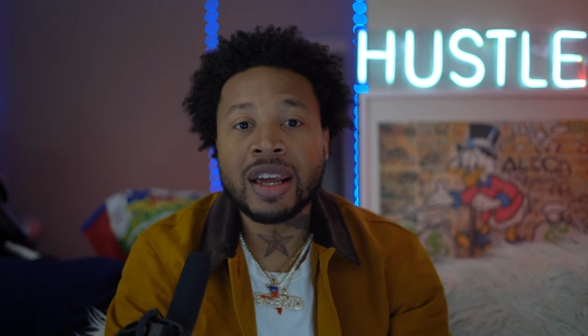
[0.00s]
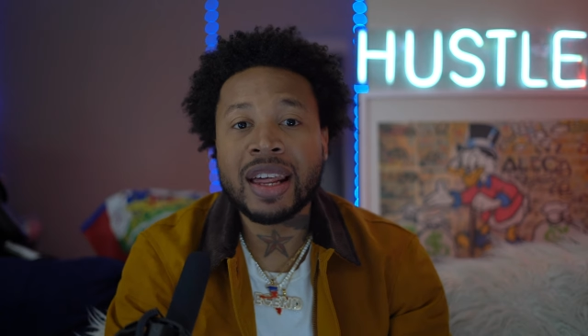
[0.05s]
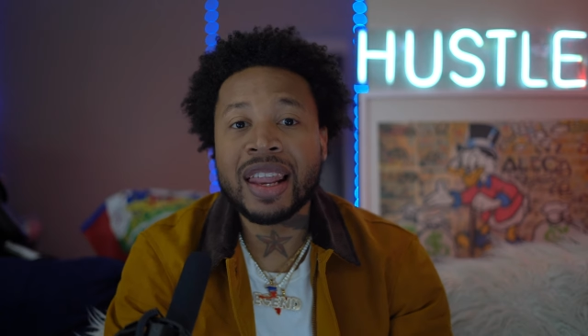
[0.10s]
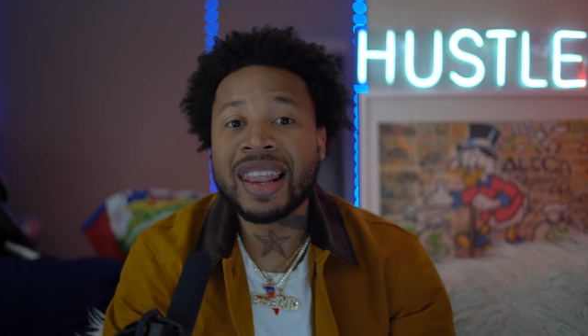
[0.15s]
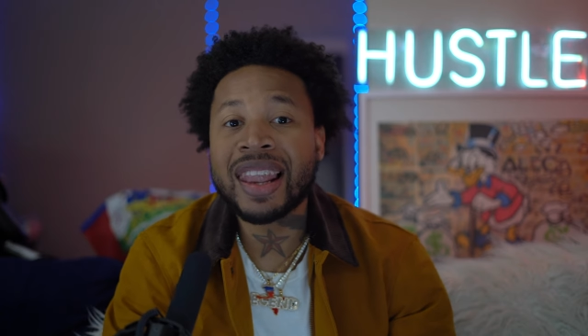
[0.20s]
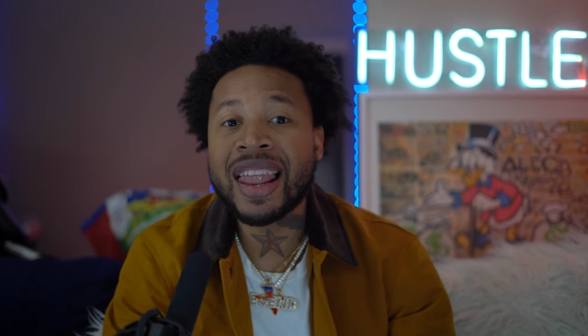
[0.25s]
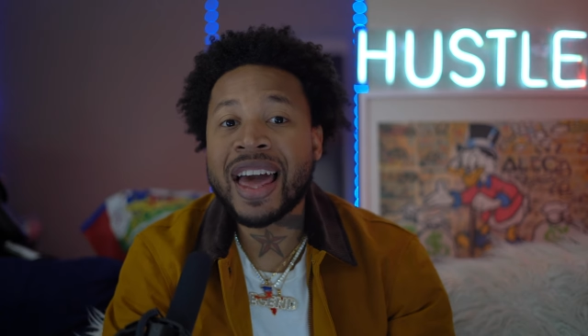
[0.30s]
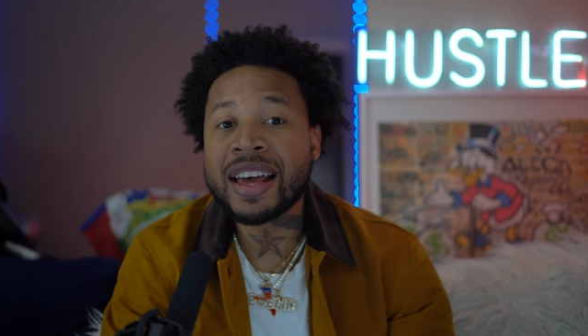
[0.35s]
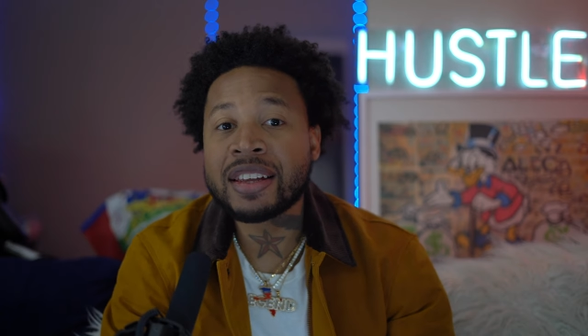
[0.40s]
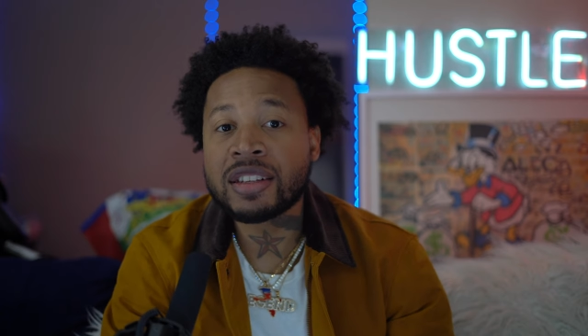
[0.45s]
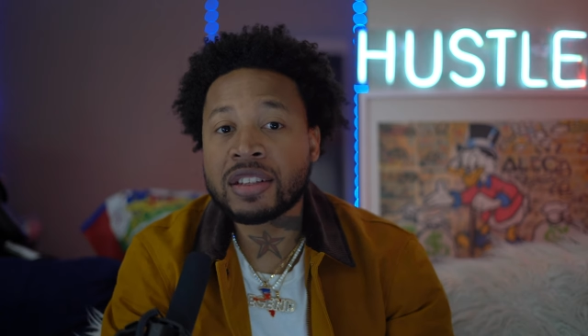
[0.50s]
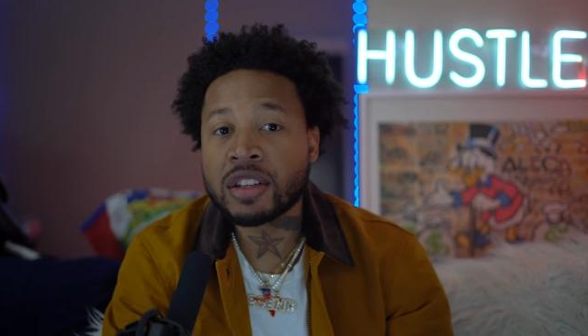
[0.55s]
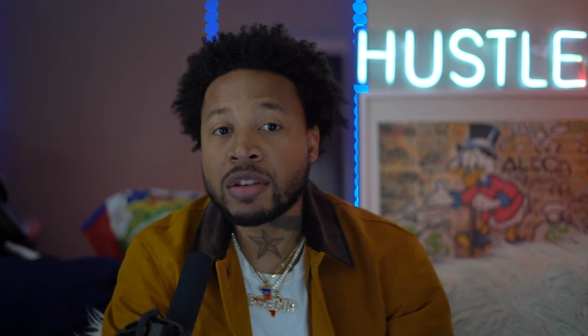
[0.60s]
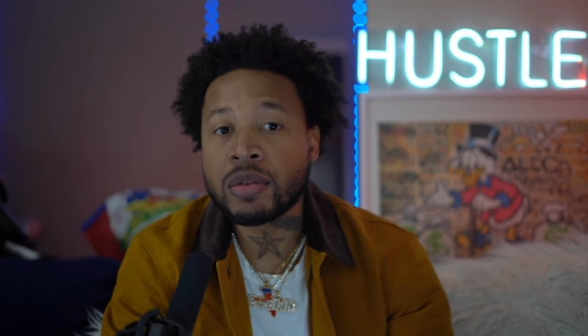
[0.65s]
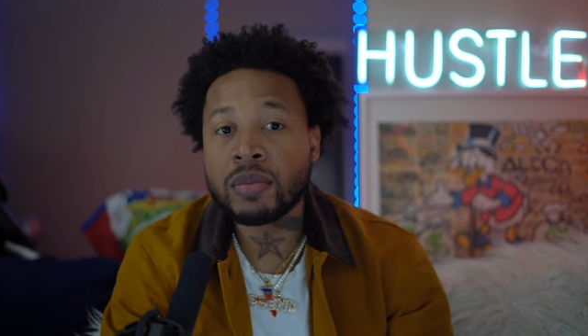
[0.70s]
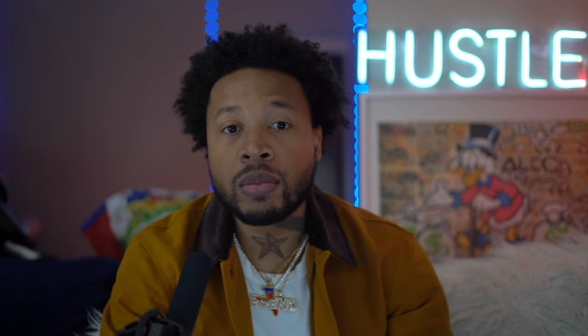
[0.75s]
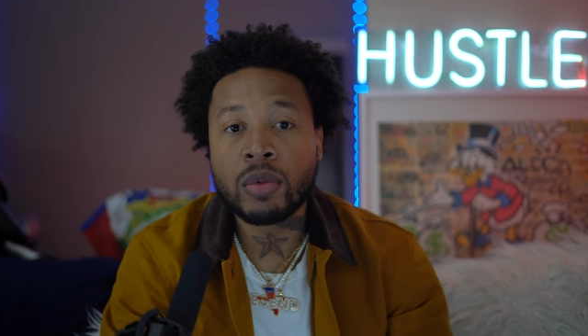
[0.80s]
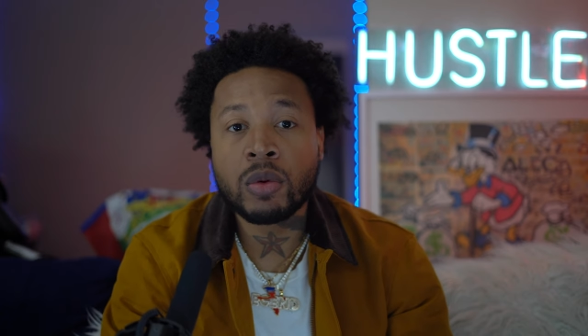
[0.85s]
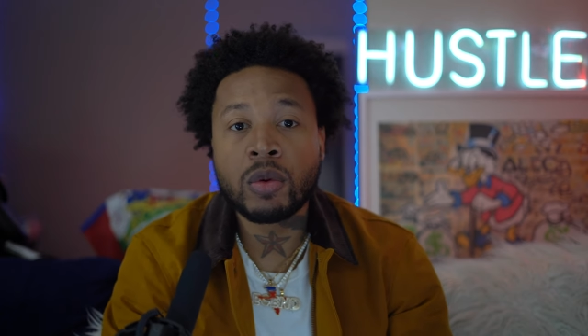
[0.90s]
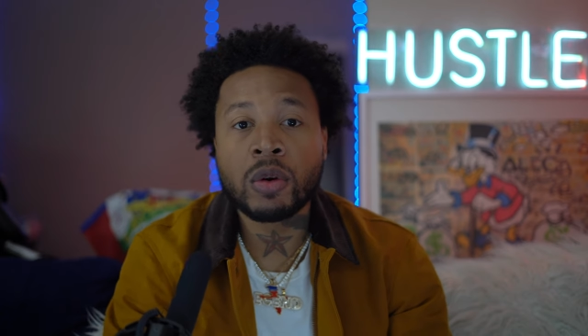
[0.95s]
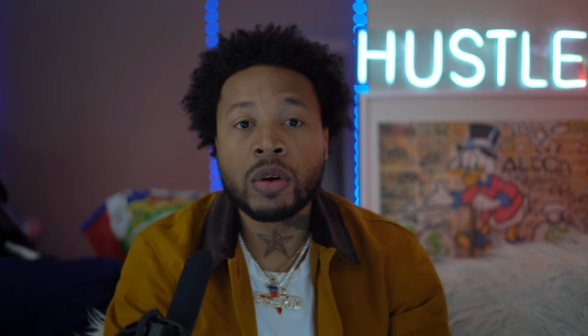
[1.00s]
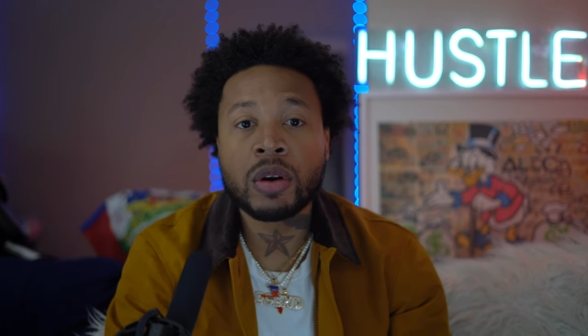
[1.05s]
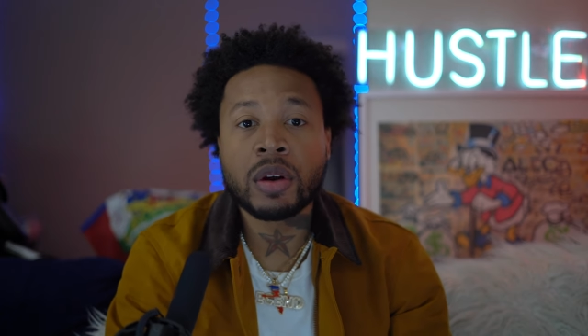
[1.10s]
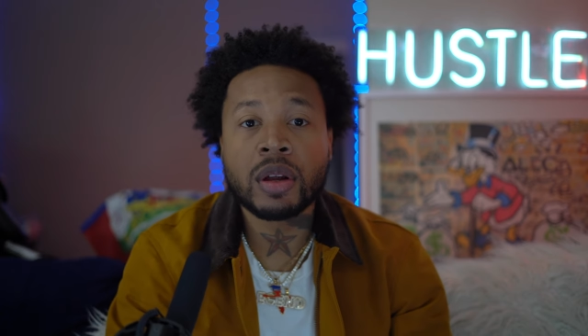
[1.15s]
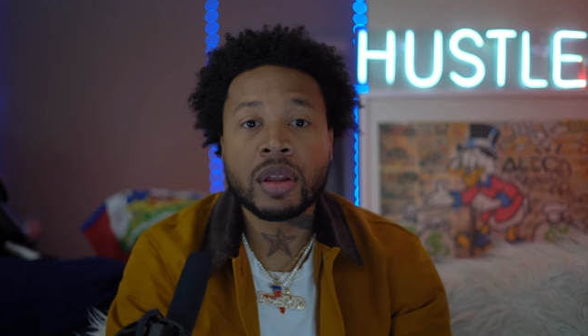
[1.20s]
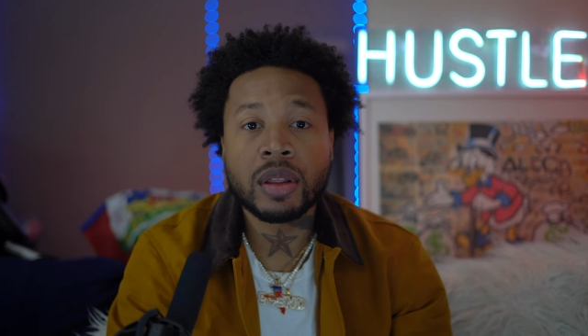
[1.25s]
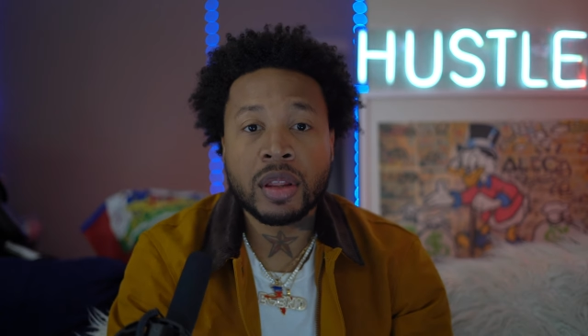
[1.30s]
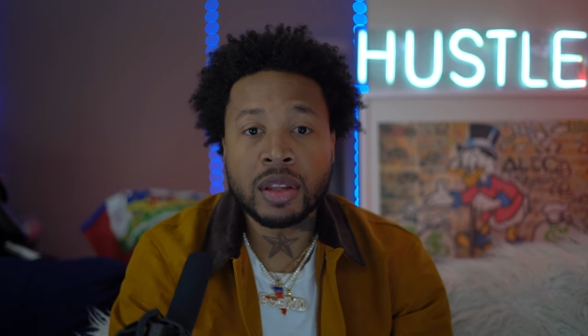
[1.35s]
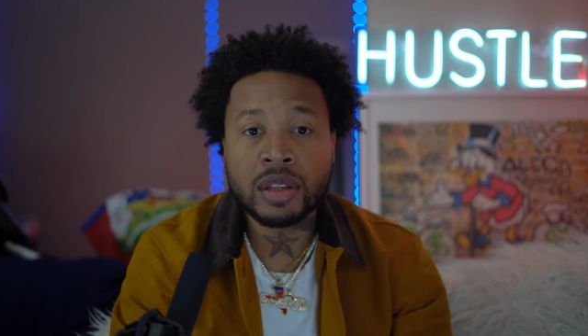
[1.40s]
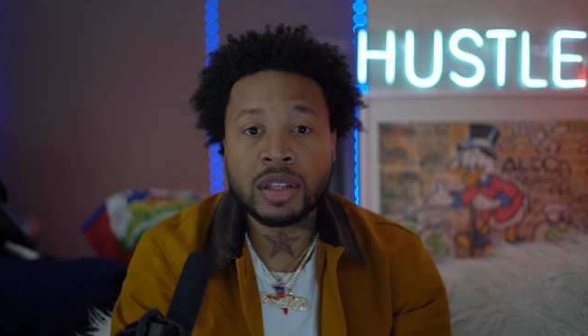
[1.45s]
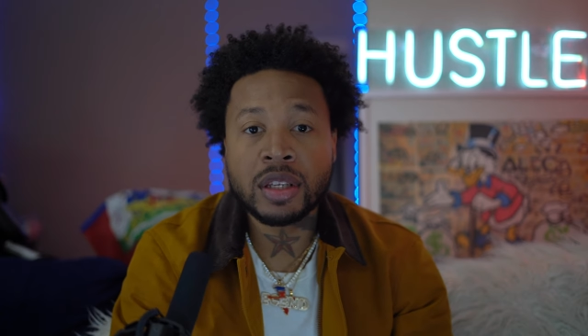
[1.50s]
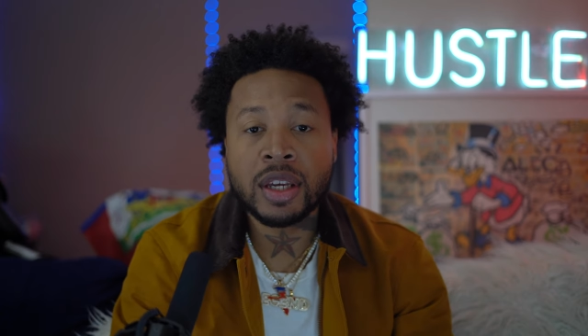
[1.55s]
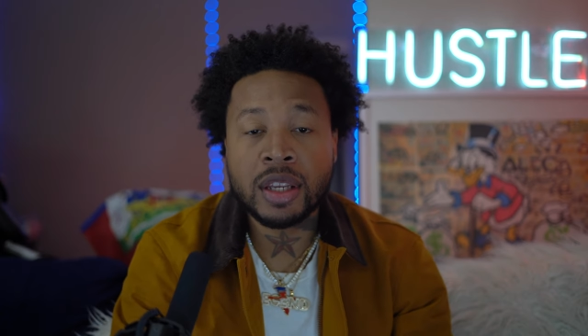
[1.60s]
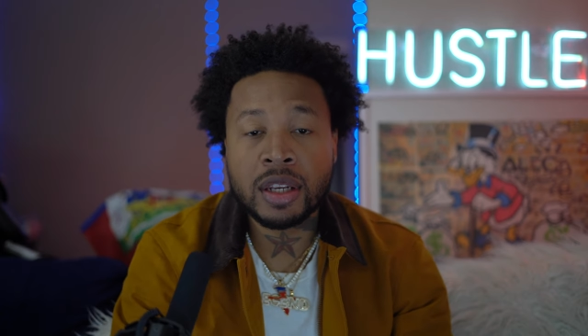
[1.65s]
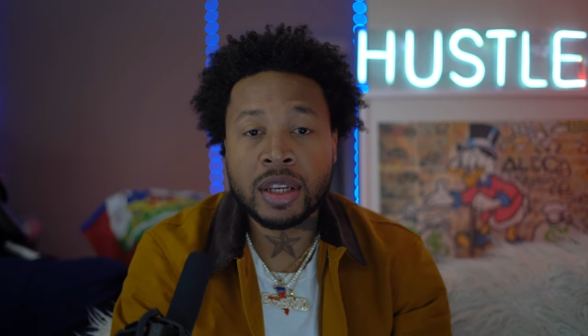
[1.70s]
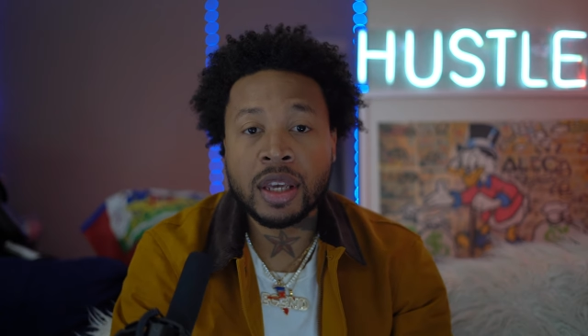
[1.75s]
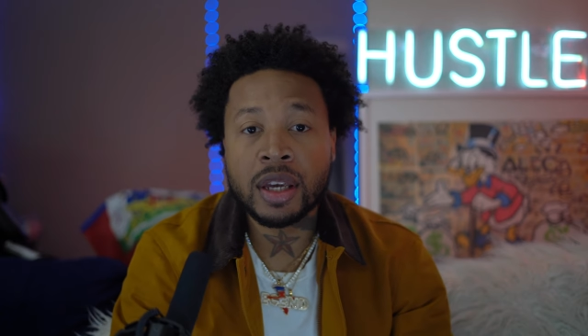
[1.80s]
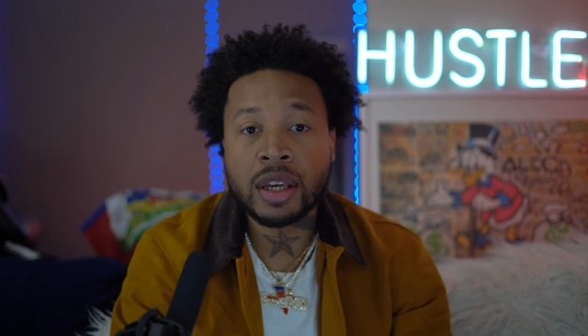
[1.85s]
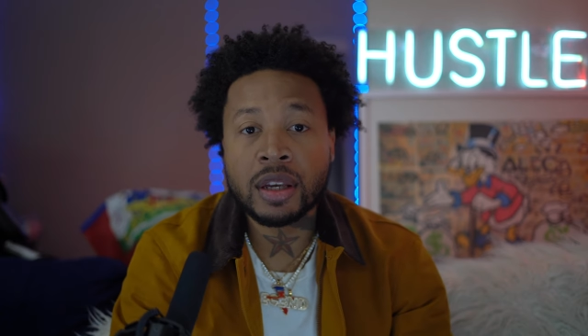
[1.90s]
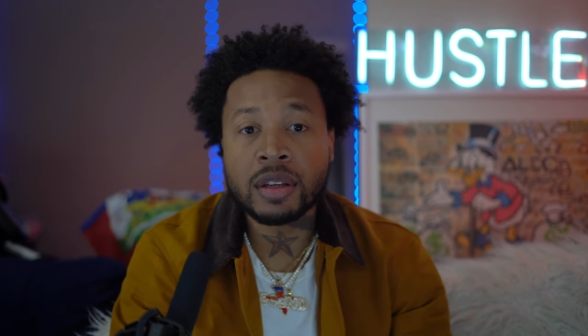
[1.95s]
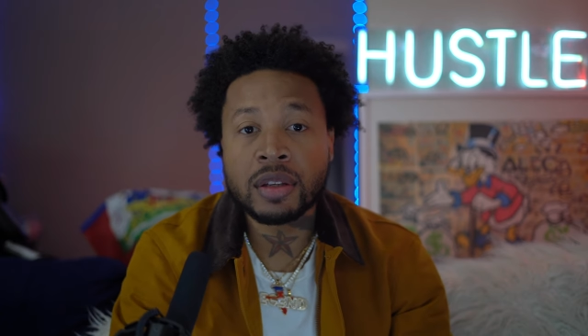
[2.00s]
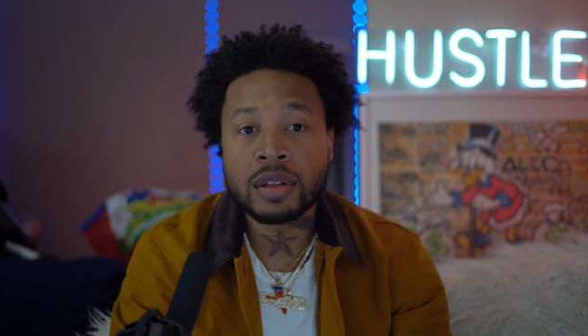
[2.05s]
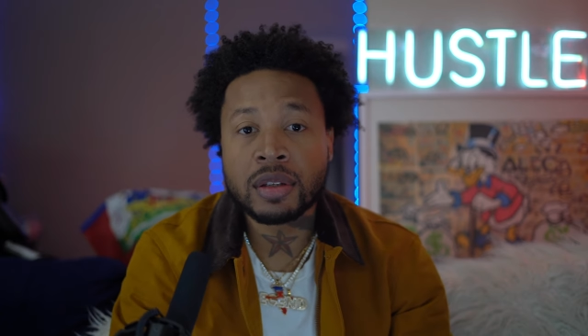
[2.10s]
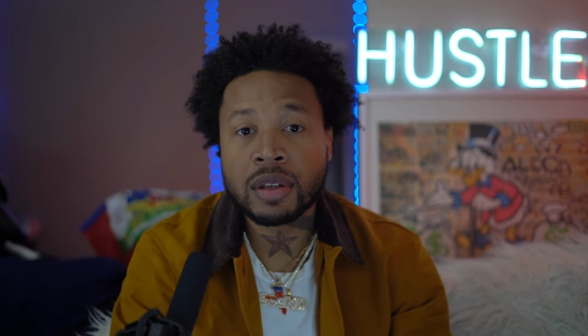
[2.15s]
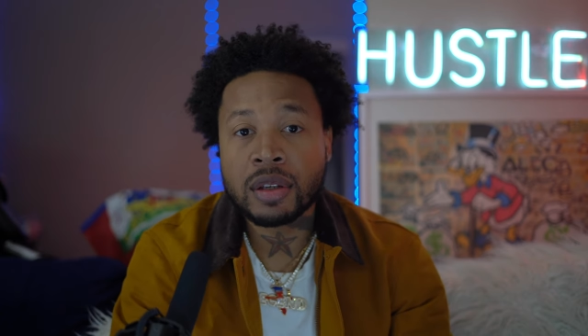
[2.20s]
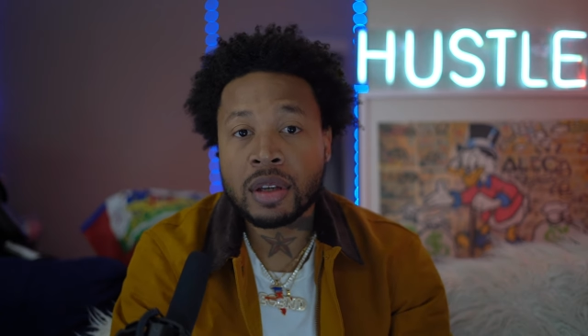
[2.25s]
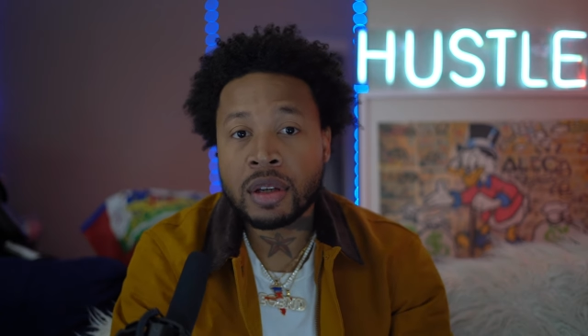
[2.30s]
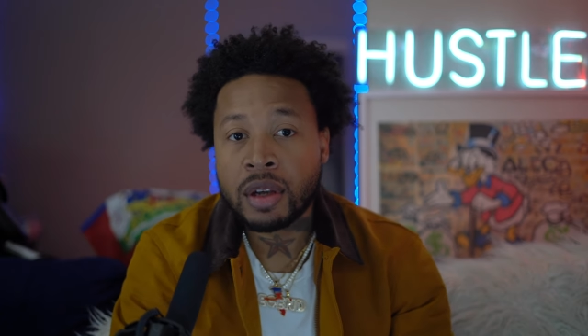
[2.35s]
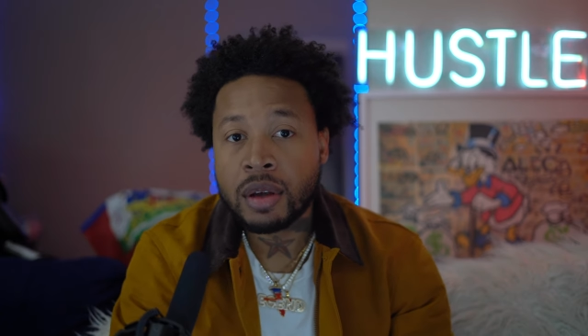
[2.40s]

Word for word: lasted more than 10 days.